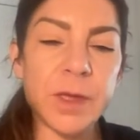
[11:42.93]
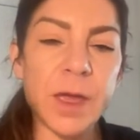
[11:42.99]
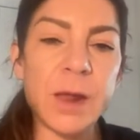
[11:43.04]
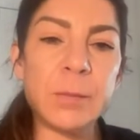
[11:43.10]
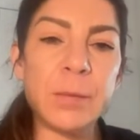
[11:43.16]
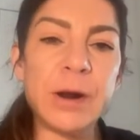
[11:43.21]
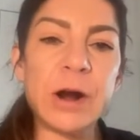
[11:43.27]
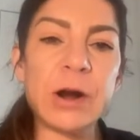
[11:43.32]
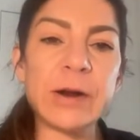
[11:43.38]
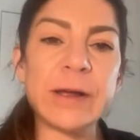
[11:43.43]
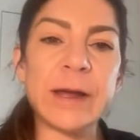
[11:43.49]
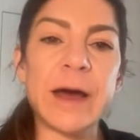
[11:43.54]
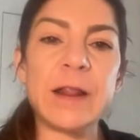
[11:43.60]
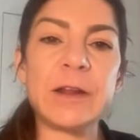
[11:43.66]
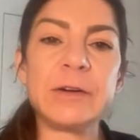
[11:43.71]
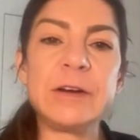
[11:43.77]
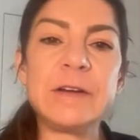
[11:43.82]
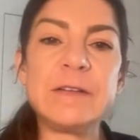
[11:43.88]
And when our
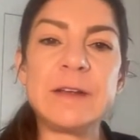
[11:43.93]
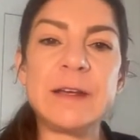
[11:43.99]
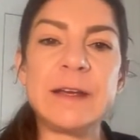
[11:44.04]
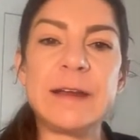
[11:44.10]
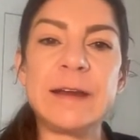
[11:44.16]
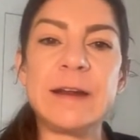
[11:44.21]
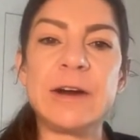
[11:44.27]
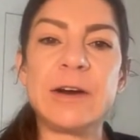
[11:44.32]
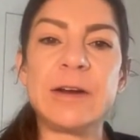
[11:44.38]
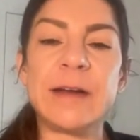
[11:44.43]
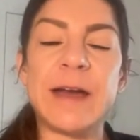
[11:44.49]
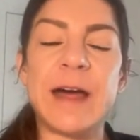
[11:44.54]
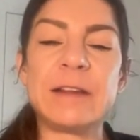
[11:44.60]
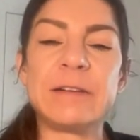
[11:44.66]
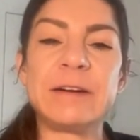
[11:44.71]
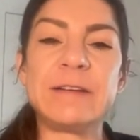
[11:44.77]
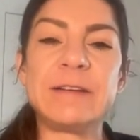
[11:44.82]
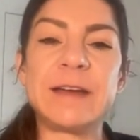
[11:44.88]
calories in and our
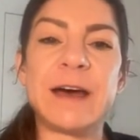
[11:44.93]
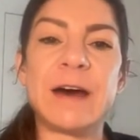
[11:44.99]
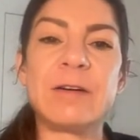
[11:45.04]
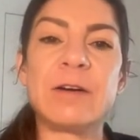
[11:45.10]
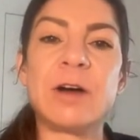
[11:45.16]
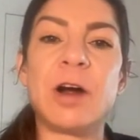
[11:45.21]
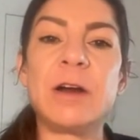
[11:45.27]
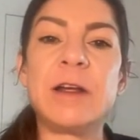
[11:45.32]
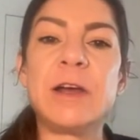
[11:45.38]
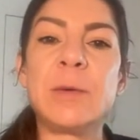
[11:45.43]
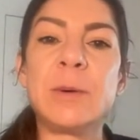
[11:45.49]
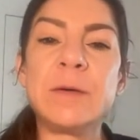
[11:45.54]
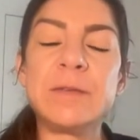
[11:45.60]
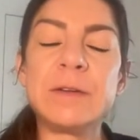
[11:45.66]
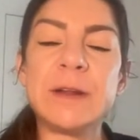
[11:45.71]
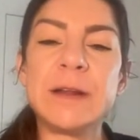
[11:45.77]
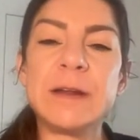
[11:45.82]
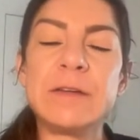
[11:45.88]
calories out are
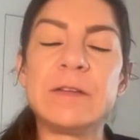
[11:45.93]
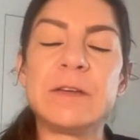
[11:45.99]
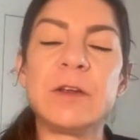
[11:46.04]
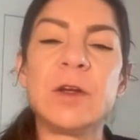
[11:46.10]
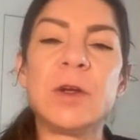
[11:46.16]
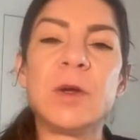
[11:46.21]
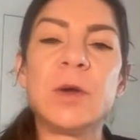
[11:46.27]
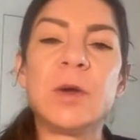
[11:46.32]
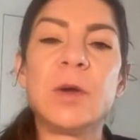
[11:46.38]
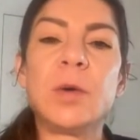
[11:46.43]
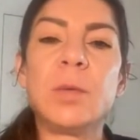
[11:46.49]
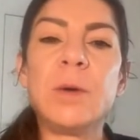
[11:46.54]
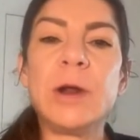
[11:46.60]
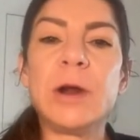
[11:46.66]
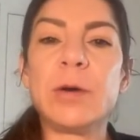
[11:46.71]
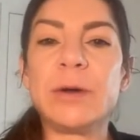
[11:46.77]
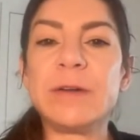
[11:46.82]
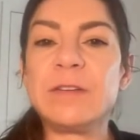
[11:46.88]
equivalent,
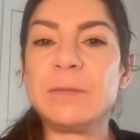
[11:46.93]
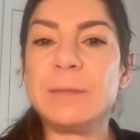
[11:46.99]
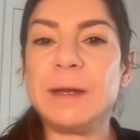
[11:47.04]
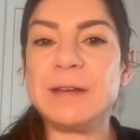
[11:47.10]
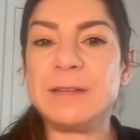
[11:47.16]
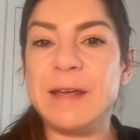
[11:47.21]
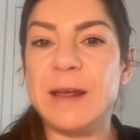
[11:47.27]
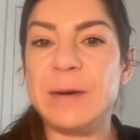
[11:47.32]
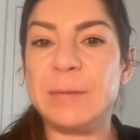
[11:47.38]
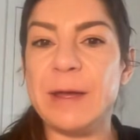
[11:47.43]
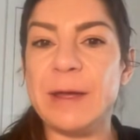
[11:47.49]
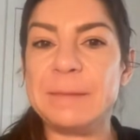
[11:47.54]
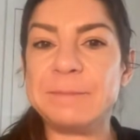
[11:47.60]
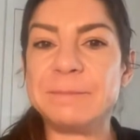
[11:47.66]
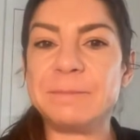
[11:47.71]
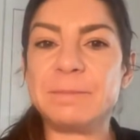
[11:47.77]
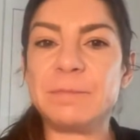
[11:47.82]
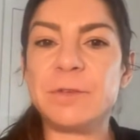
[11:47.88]
we are going to maintain
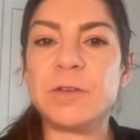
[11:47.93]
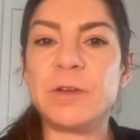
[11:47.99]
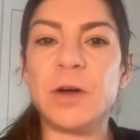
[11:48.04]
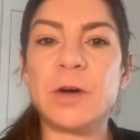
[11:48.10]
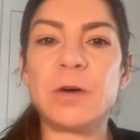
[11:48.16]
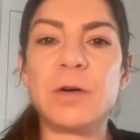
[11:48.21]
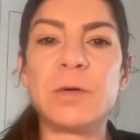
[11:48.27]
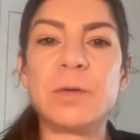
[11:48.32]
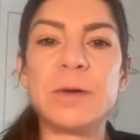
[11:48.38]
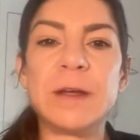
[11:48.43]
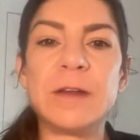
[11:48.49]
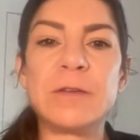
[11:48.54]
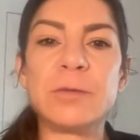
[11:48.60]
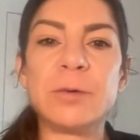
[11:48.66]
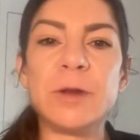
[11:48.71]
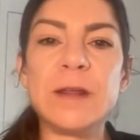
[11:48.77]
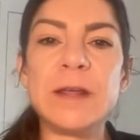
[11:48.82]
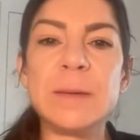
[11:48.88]
weight. So
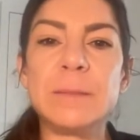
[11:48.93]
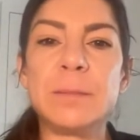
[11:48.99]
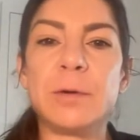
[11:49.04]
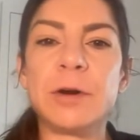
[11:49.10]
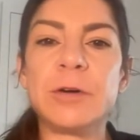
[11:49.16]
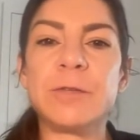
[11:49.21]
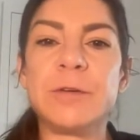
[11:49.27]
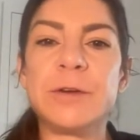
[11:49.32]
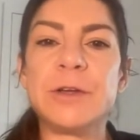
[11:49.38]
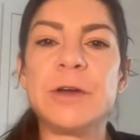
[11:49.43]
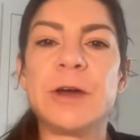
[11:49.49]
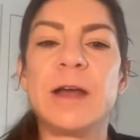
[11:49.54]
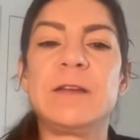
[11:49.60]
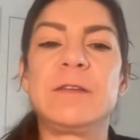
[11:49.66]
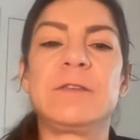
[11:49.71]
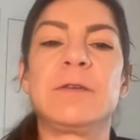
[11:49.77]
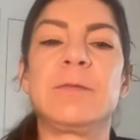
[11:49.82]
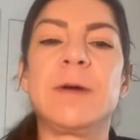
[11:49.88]
it's really important for you
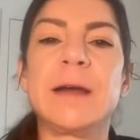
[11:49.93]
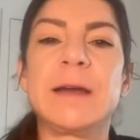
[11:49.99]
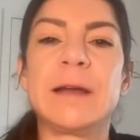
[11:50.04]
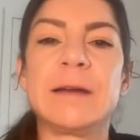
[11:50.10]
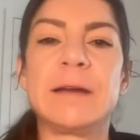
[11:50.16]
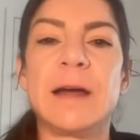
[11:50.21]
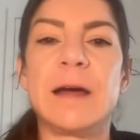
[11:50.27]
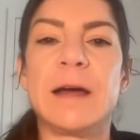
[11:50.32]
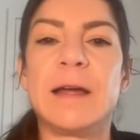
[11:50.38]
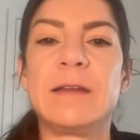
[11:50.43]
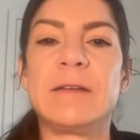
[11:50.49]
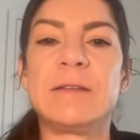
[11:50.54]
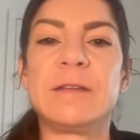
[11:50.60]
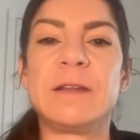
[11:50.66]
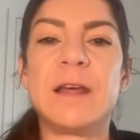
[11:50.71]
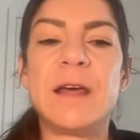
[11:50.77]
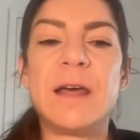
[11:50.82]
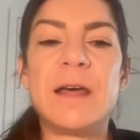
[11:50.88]
guys to
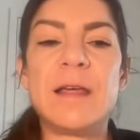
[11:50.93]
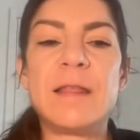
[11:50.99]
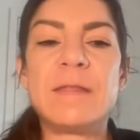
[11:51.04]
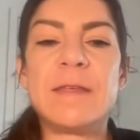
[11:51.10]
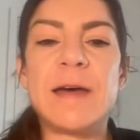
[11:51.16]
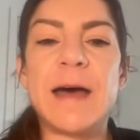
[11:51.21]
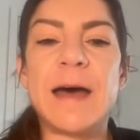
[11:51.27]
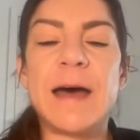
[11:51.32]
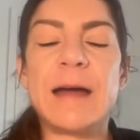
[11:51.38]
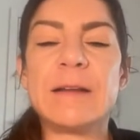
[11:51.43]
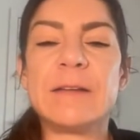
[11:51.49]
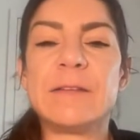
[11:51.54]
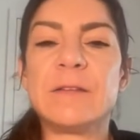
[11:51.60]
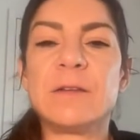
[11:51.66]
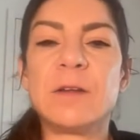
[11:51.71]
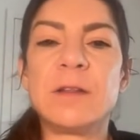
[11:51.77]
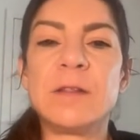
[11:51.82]
recognize that